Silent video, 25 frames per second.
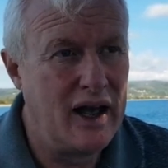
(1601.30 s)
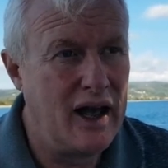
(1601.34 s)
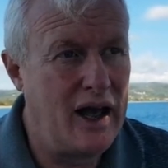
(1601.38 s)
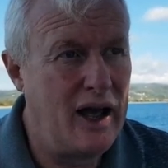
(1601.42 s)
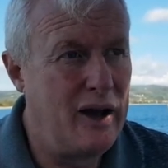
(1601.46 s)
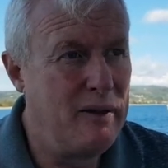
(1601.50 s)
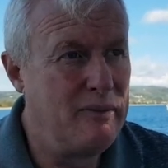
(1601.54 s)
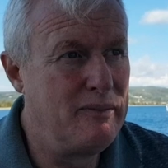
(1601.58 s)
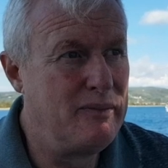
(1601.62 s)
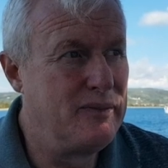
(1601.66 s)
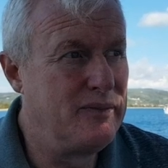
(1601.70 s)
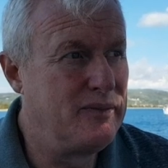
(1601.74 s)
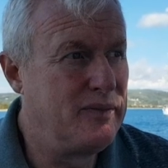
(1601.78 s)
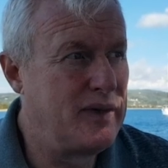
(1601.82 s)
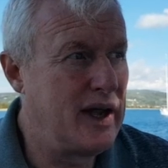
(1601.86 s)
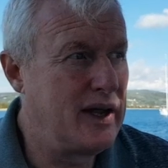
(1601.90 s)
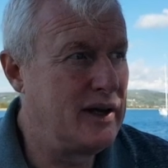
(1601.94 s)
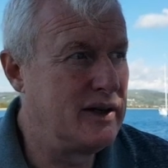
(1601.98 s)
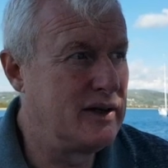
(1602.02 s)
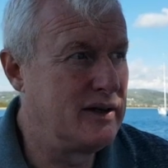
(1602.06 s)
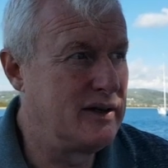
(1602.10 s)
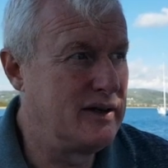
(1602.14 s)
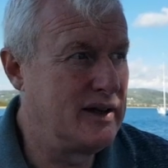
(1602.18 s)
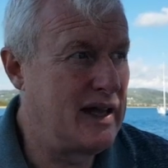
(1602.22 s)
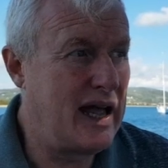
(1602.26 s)
Um,
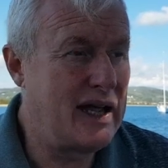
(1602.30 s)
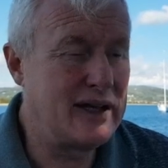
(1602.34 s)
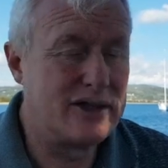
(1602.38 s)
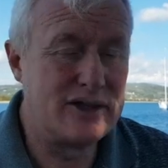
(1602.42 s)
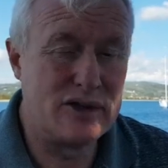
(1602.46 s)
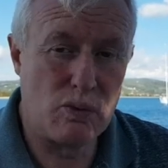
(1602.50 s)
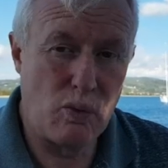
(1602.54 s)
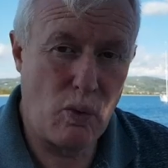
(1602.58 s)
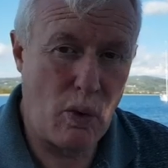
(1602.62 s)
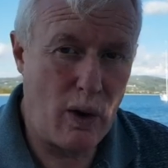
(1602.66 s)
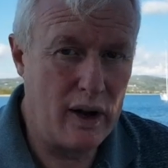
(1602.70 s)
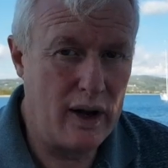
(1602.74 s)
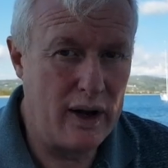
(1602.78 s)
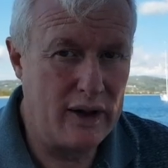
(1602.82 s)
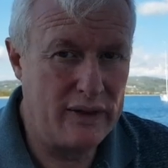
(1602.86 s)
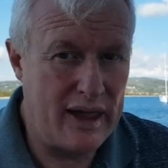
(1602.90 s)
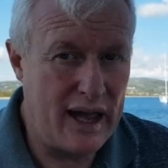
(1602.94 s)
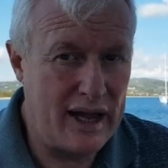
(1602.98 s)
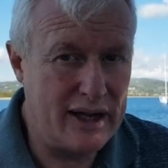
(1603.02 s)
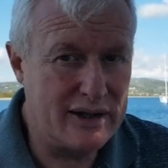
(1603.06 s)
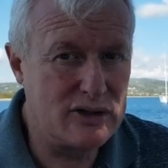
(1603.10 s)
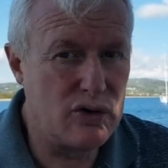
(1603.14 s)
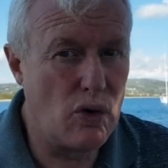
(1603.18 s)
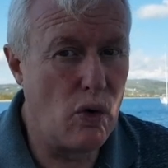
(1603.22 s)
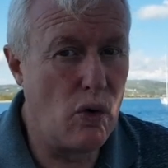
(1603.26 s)
that that's one,
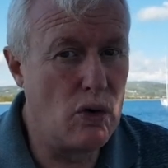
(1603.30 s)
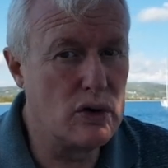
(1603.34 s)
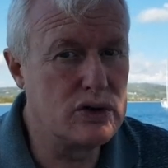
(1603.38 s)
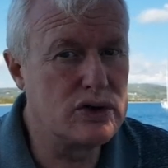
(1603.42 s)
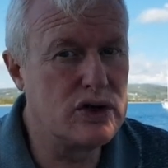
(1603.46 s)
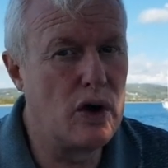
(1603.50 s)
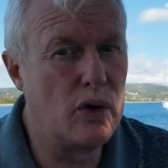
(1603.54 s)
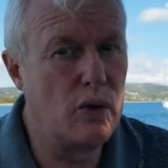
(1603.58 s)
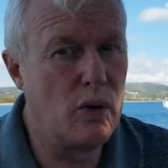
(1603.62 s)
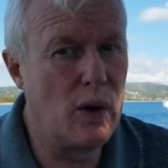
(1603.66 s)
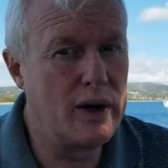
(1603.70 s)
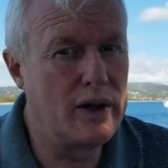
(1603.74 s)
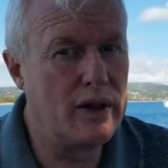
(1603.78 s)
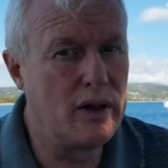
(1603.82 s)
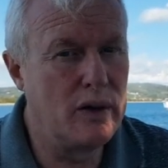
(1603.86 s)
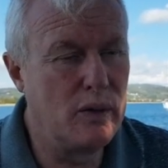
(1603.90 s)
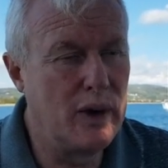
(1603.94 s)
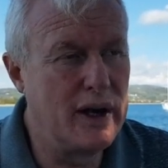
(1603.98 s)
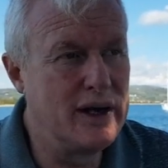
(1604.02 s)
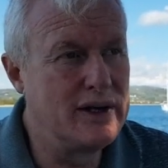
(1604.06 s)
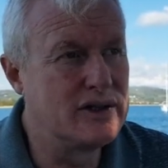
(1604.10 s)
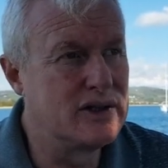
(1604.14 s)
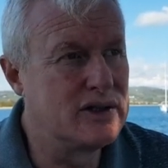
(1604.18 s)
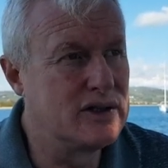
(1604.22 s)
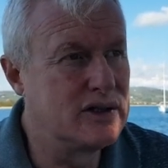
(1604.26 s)
that's also one of the
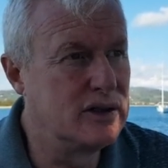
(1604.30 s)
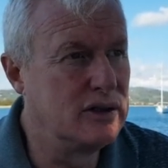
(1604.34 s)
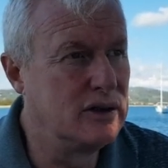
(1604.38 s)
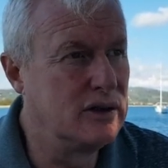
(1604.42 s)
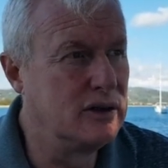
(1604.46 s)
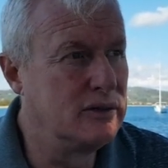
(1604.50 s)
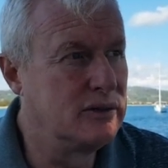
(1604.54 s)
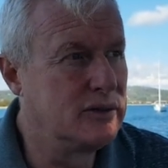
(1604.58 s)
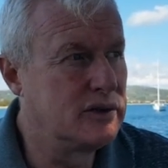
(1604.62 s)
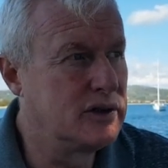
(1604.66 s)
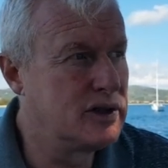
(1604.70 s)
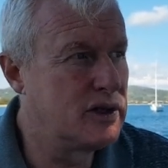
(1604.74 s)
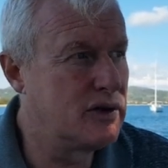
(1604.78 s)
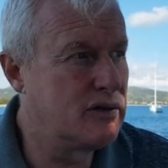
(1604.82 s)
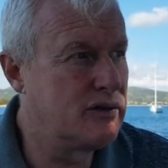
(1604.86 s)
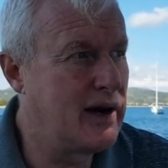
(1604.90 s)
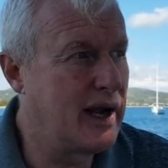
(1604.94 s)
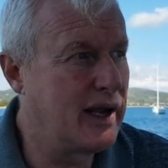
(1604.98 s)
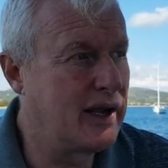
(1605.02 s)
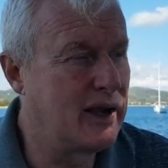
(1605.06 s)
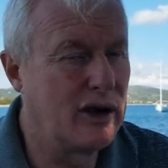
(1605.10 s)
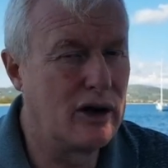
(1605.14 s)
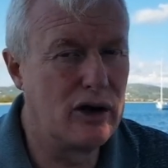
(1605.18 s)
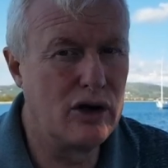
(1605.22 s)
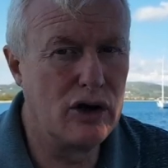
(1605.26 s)
ways to to
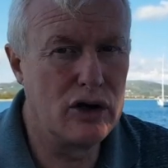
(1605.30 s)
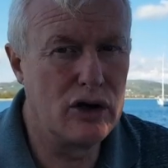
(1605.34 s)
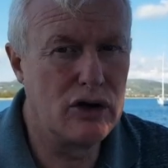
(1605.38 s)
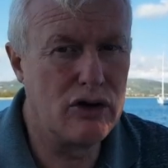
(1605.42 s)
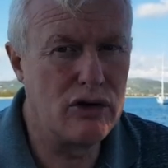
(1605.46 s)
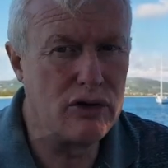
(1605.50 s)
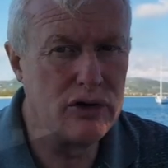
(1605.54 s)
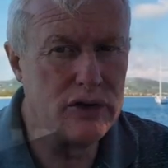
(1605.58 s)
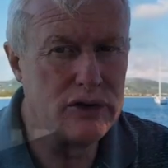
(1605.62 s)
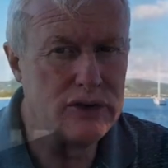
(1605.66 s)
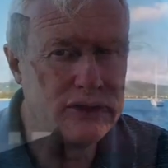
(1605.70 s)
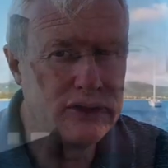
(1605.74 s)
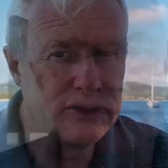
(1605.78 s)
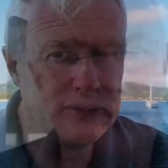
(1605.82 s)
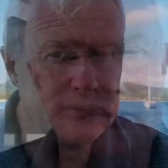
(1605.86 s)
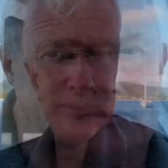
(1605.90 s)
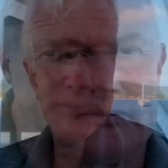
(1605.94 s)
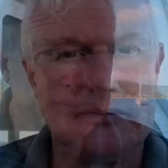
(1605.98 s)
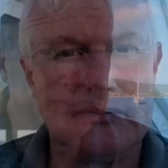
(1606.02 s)
wreck a good cruise.